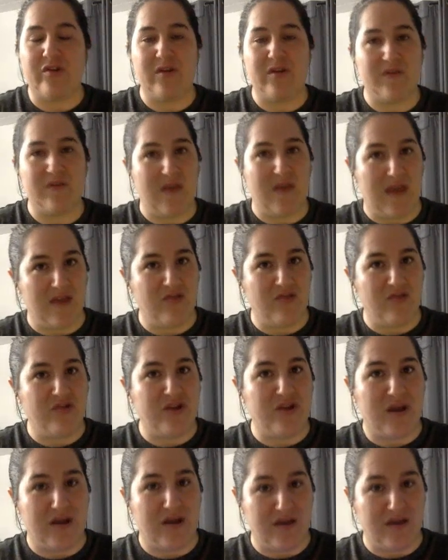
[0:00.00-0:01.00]
contain
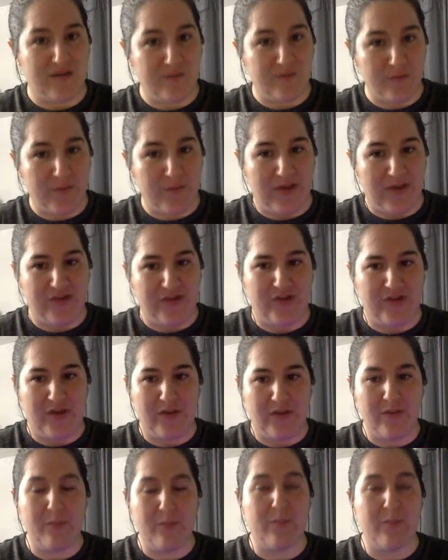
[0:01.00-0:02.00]
genetic
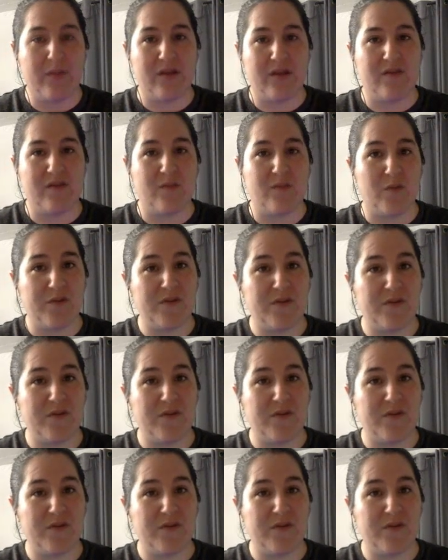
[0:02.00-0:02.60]
information, but it's more